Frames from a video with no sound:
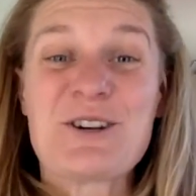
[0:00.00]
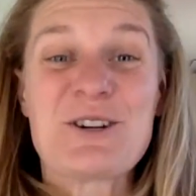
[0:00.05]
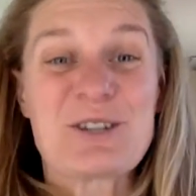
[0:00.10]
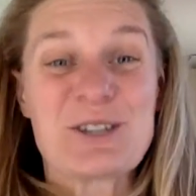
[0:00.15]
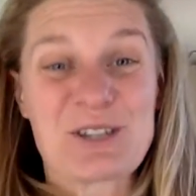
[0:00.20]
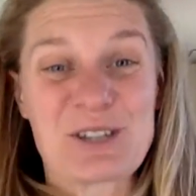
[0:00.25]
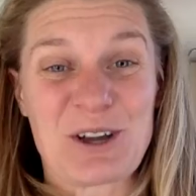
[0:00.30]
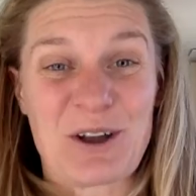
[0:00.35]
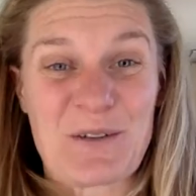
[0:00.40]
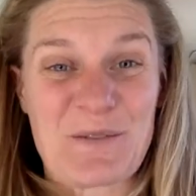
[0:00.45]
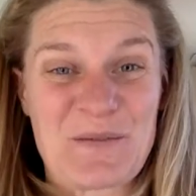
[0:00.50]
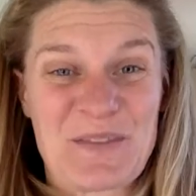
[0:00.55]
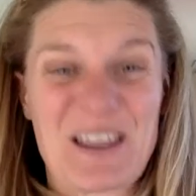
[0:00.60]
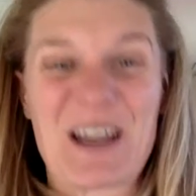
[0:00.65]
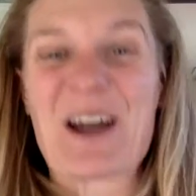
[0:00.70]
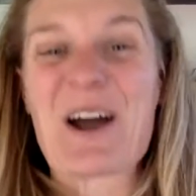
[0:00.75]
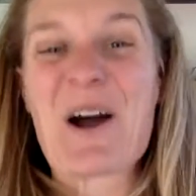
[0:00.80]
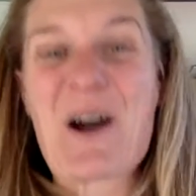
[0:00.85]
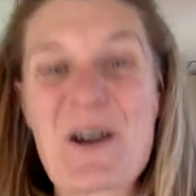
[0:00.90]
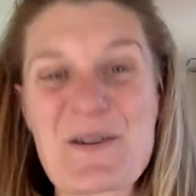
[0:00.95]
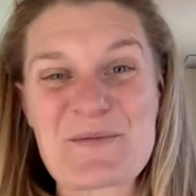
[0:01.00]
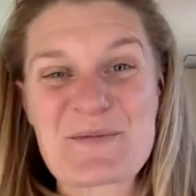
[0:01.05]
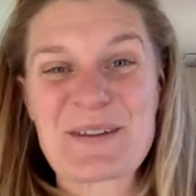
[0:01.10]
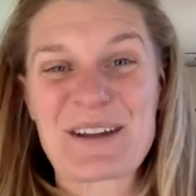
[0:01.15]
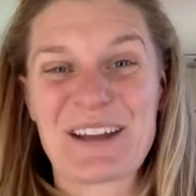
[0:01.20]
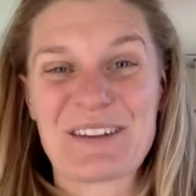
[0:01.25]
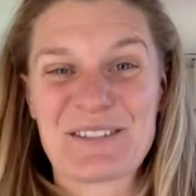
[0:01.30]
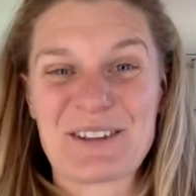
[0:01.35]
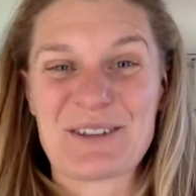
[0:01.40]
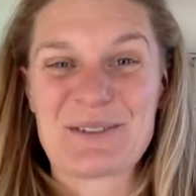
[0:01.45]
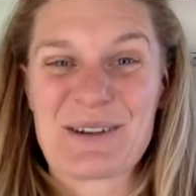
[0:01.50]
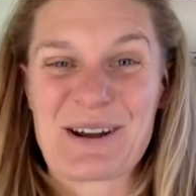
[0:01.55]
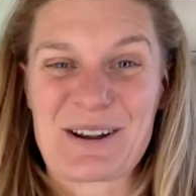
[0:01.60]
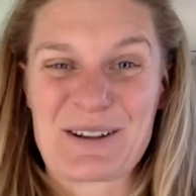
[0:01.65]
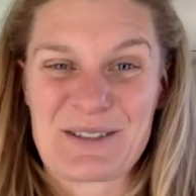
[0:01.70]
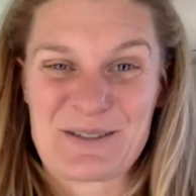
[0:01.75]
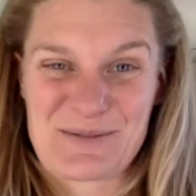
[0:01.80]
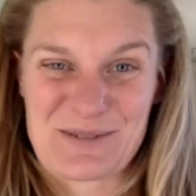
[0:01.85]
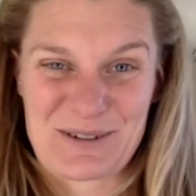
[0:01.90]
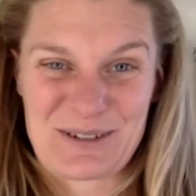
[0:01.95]
So I hope wherever you are
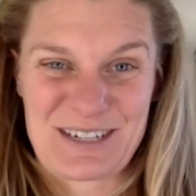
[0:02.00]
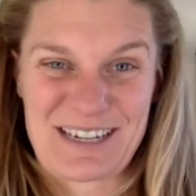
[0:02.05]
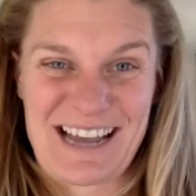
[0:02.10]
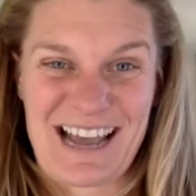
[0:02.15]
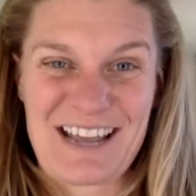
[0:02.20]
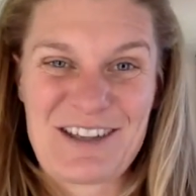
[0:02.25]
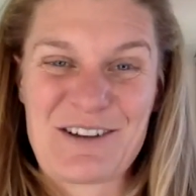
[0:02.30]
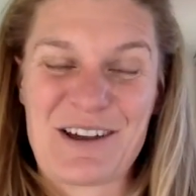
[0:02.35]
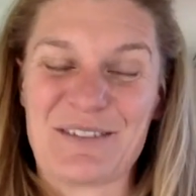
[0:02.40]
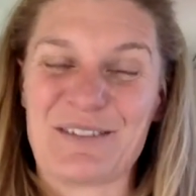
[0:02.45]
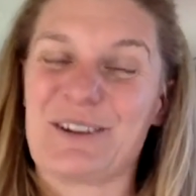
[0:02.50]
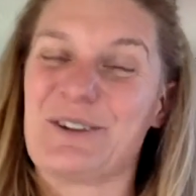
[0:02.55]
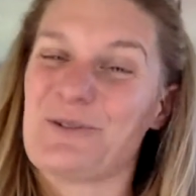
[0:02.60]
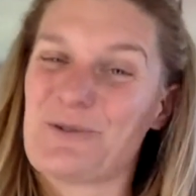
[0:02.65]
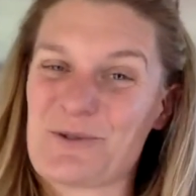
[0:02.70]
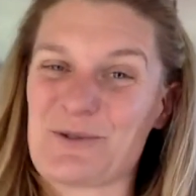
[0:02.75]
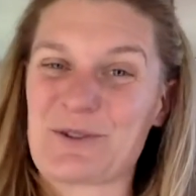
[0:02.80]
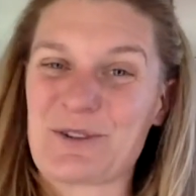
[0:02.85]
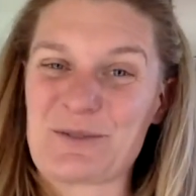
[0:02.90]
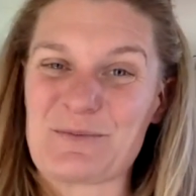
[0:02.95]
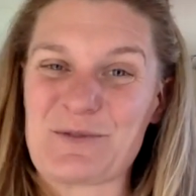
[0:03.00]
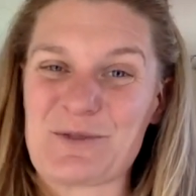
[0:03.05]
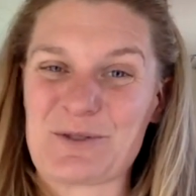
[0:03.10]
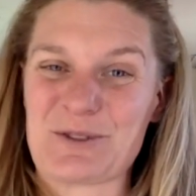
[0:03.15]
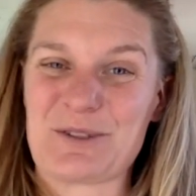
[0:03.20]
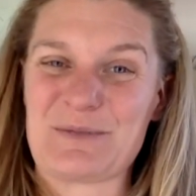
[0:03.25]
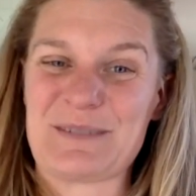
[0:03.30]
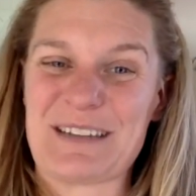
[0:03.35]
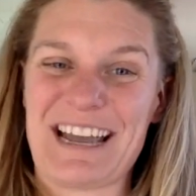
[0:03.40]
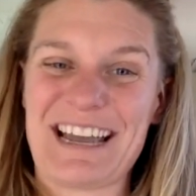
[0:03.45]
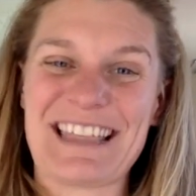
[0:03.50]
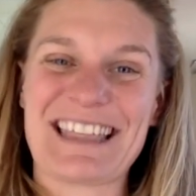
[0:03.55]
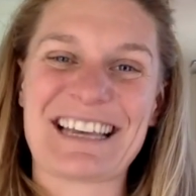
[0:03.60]
in the world today, you're having an awesome, awesome day.